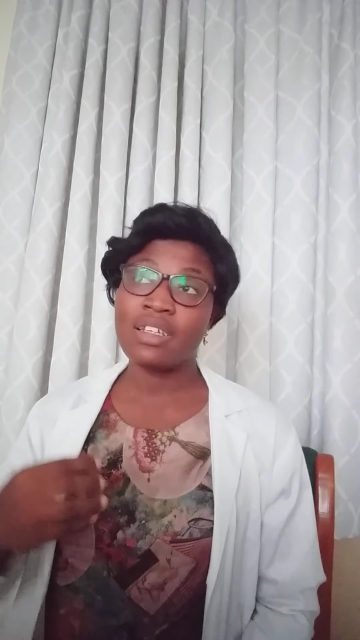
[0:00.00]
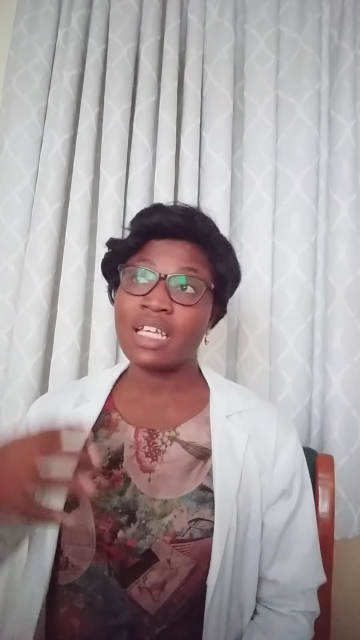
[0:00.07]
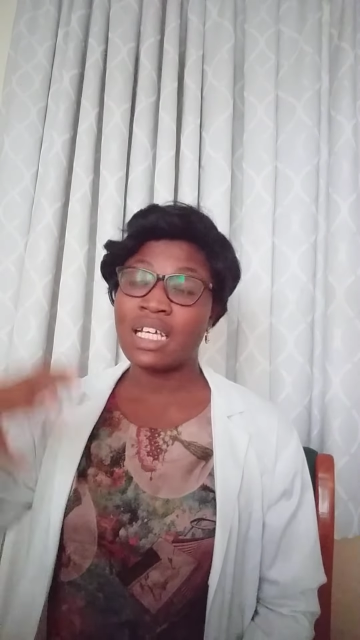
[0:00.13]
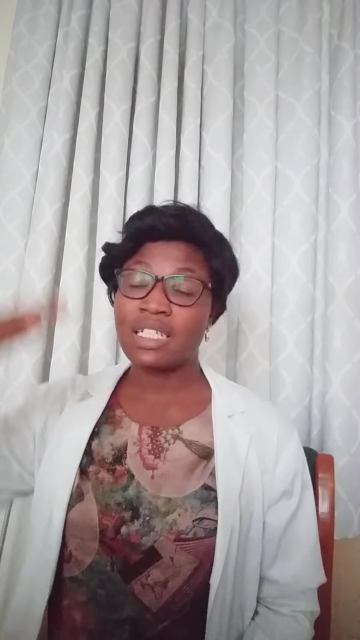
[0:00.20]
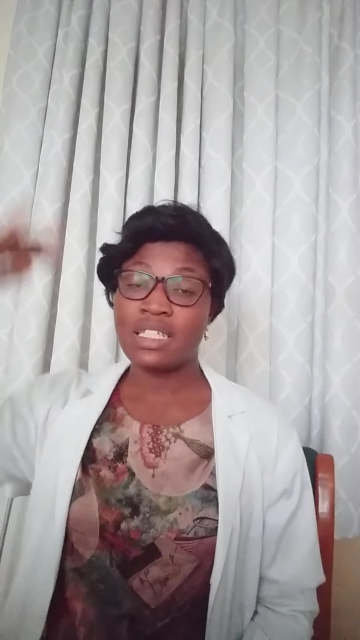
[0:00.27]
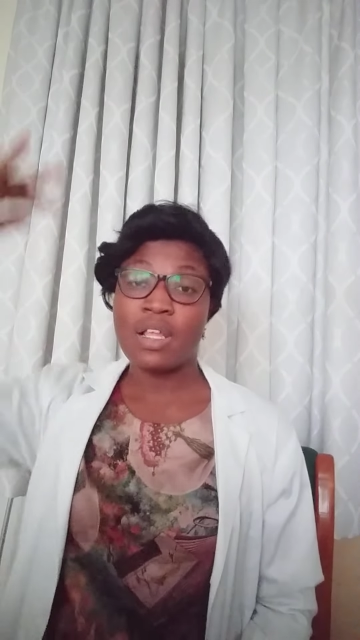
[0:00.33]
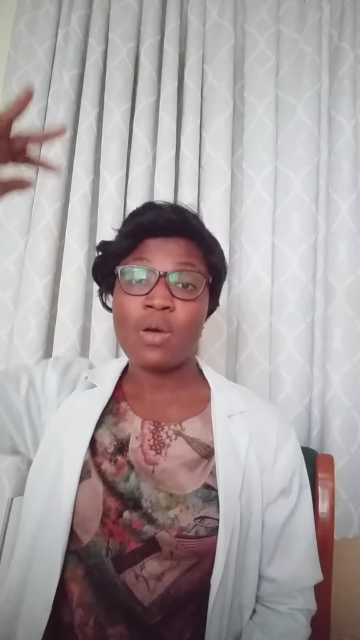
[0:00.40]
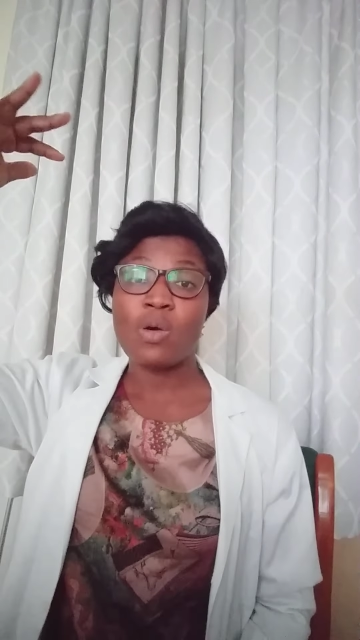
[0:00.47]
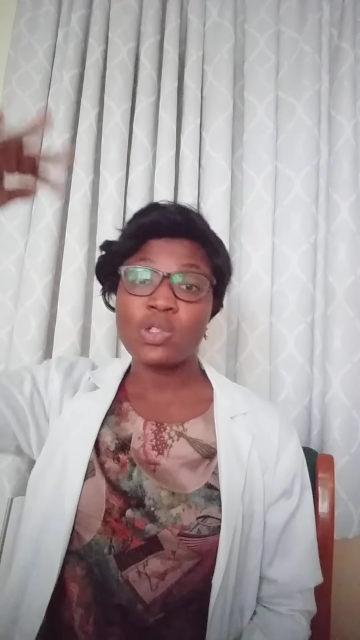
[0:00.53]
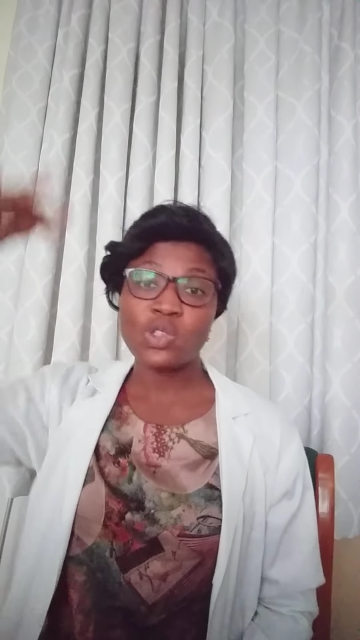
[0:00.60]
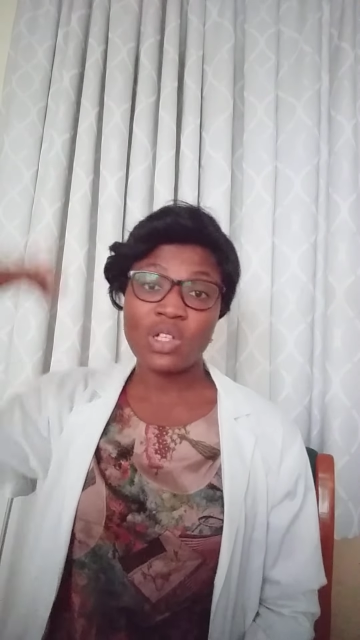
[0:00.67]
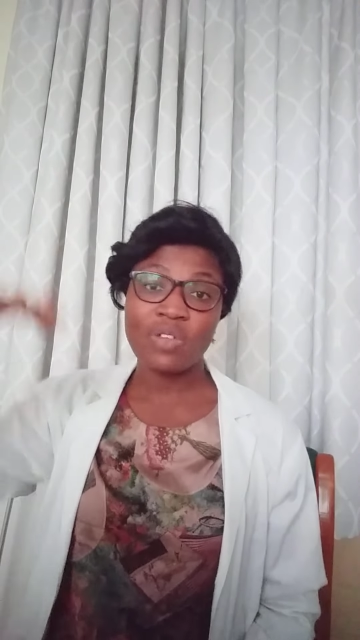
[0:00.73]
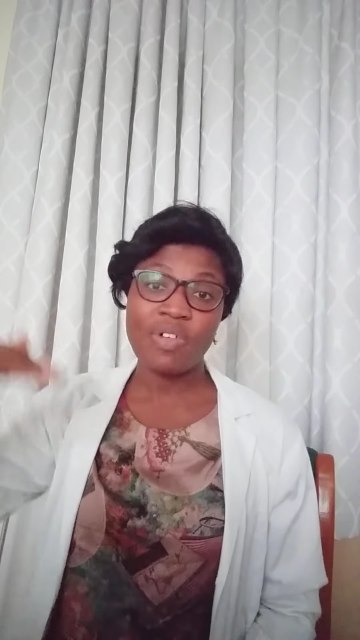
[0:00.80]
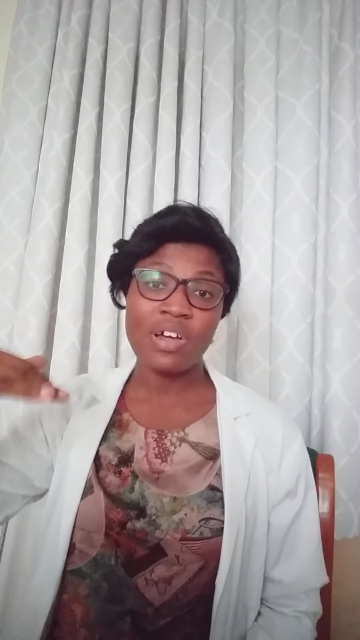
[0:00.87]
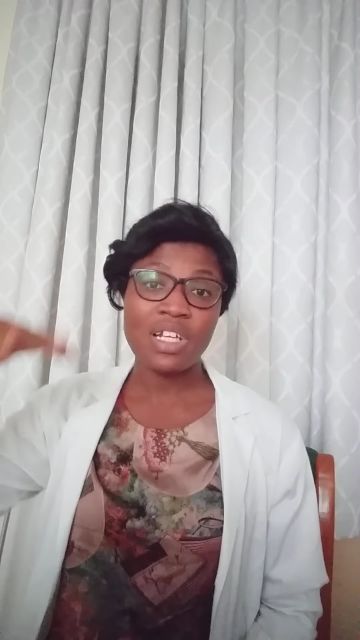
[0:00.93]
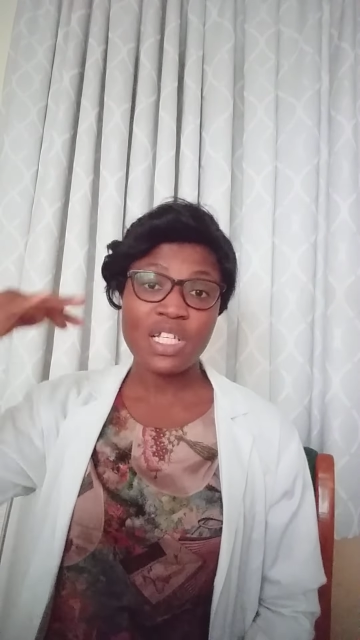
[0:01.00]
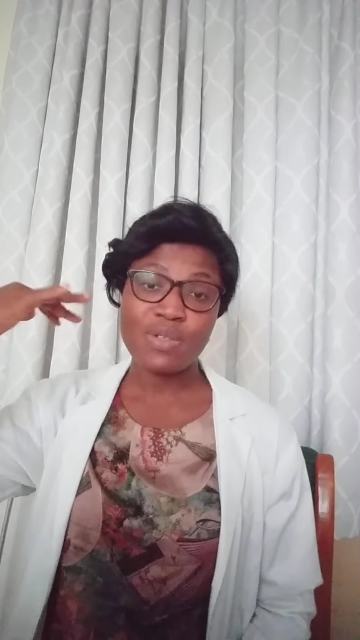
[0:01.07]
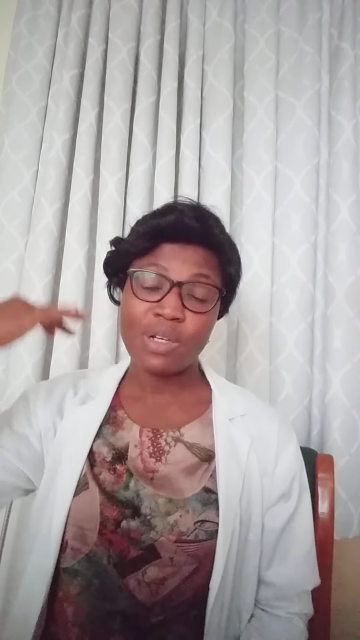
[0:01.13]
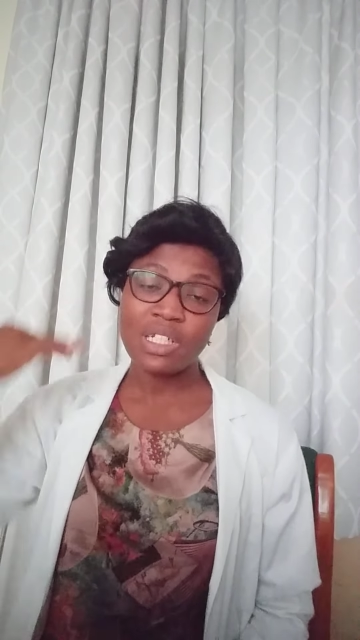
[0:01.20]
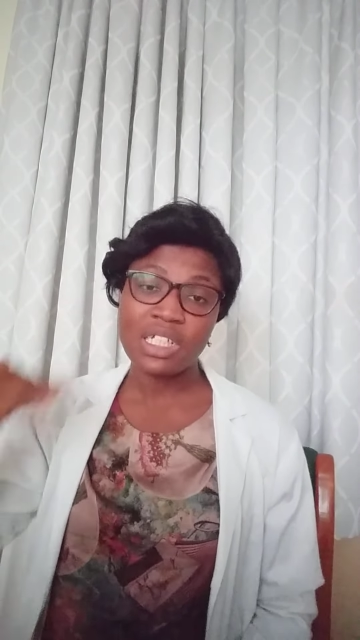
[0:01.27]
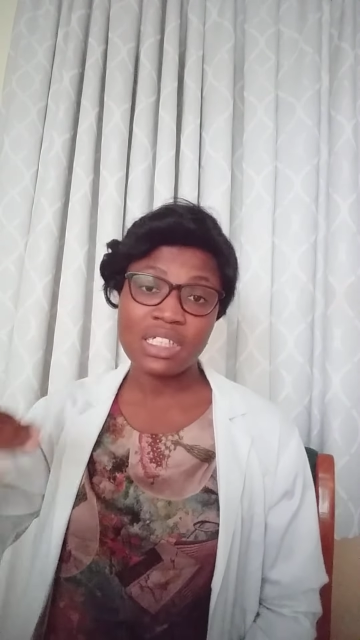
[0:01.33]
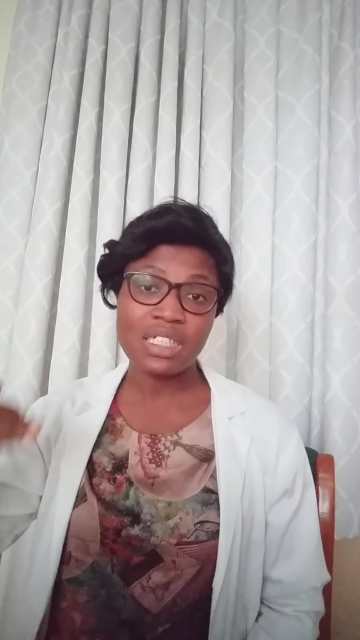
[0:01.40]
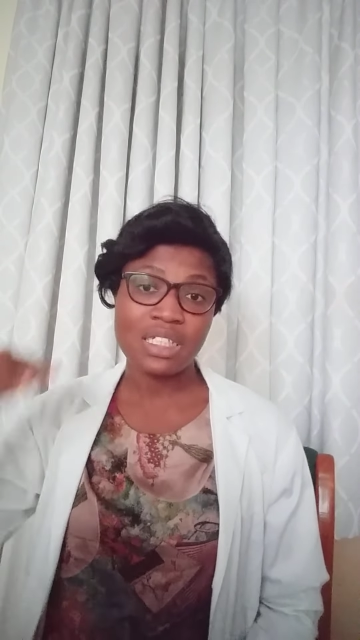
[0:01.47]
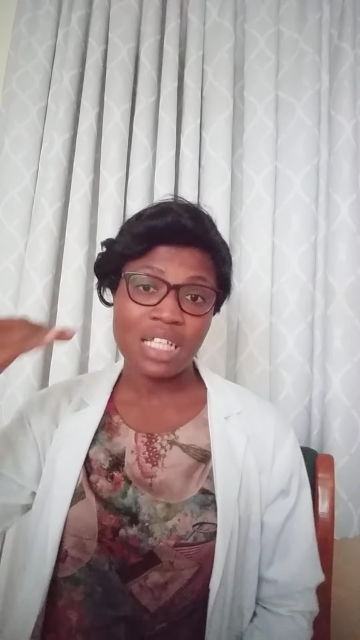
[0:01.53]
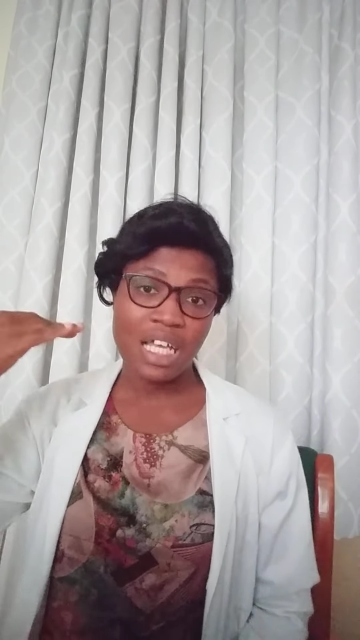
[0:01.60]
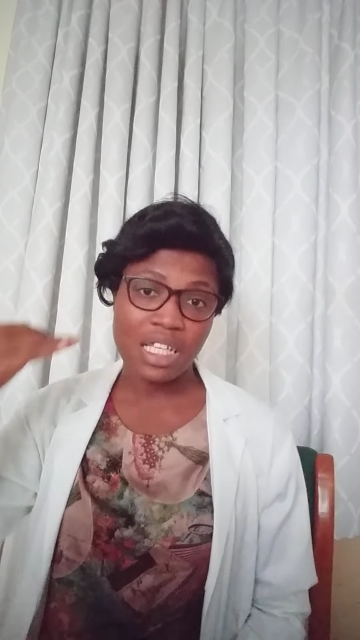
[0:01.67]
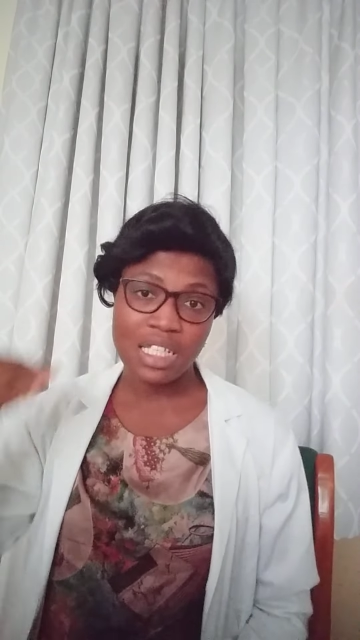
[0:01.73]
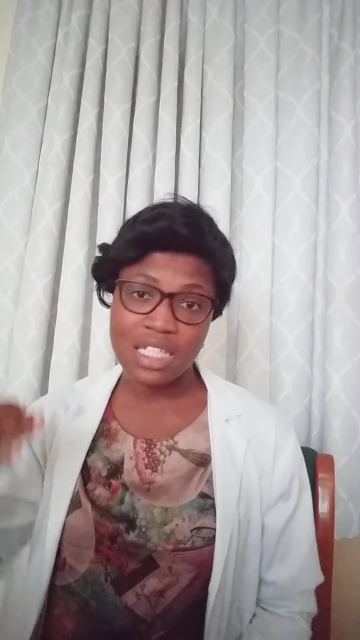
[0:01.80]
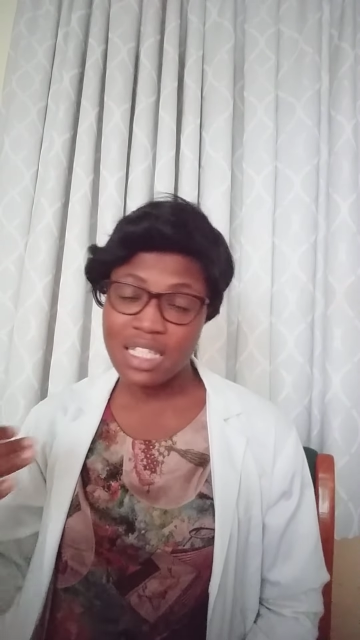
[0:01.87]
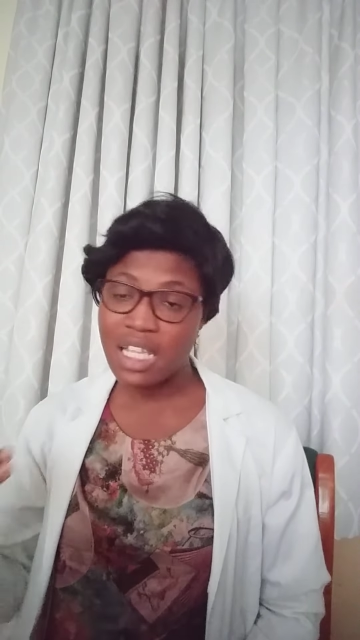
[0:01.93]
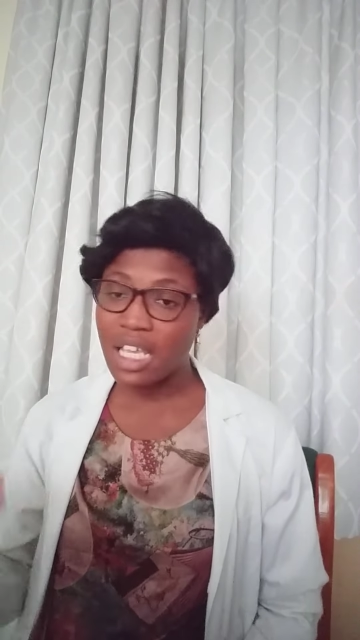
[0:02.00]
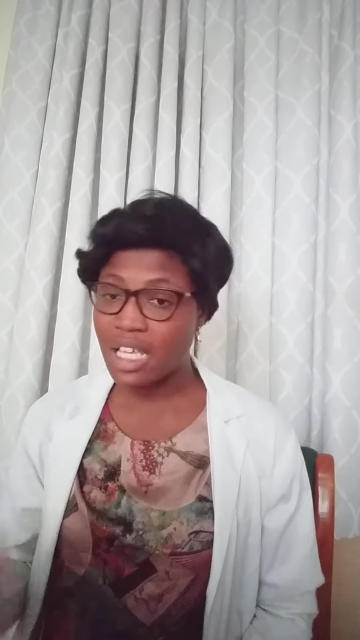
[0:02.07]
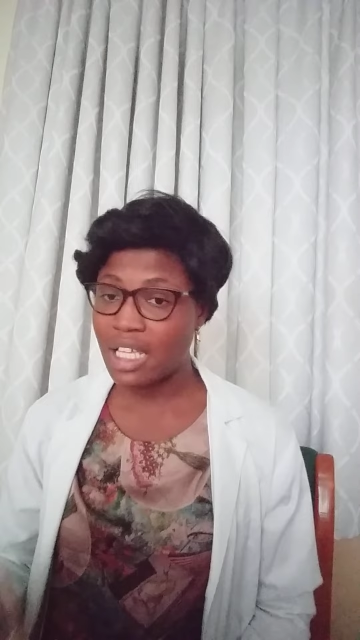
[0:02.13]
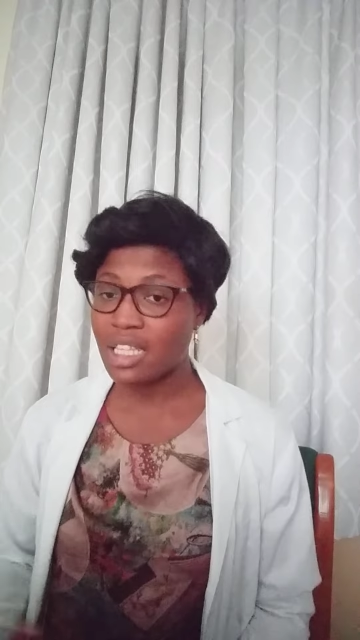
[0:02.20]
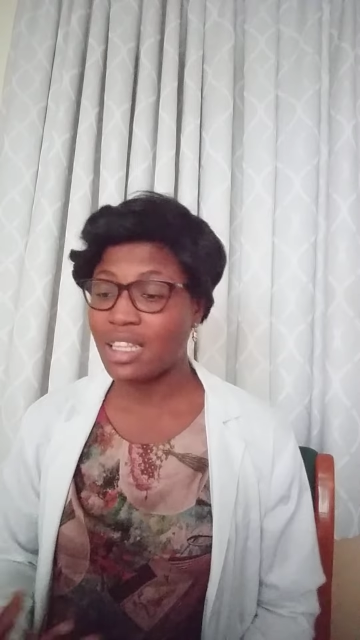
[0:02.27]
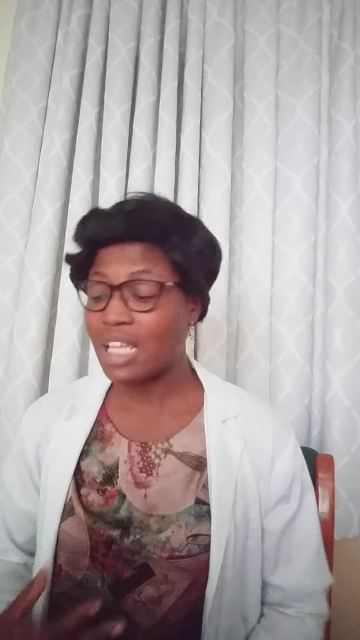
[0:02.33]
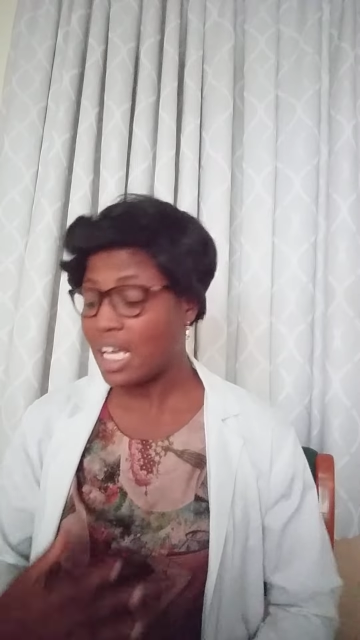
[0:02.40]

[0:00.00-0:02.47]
that's the ultraviolet radiations that hits the earth,